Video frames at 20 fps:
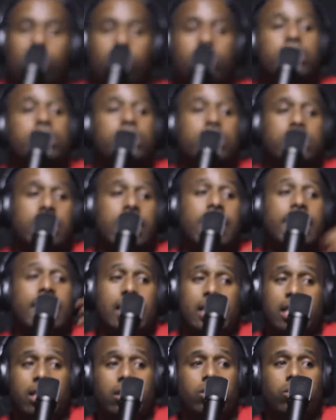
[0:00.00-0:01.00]
we
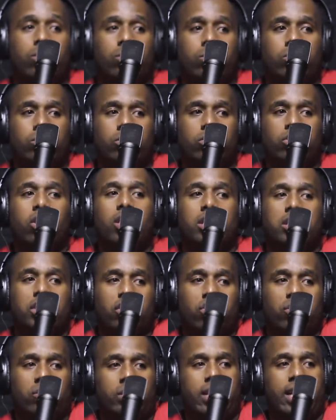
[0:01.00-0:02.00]
saying start to
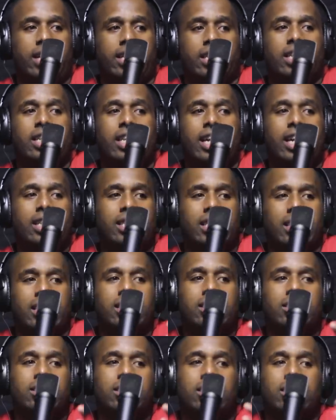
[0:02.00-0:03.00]
create an
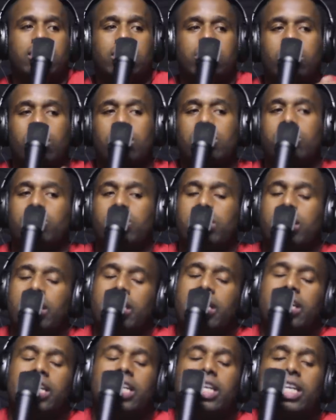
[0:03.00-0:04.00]
atheist? Let's okay. start doing
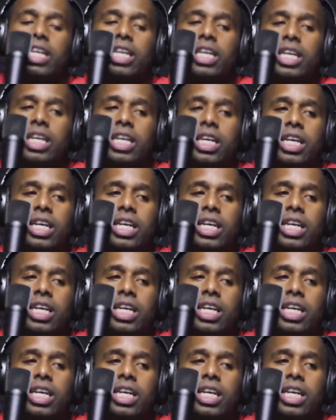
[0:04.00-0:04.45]
that. I'll say